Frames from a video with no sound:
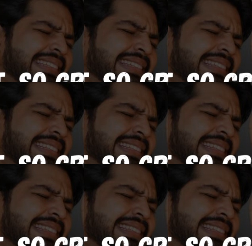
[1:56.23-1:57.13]

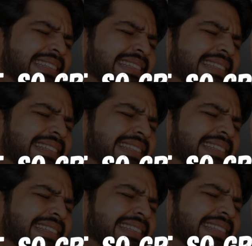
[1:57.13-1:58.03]

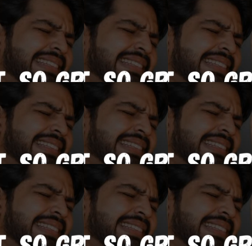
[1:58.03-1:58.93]

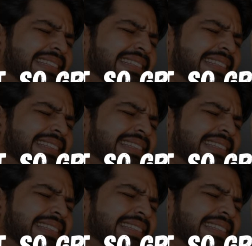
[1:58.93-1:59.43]
(silence)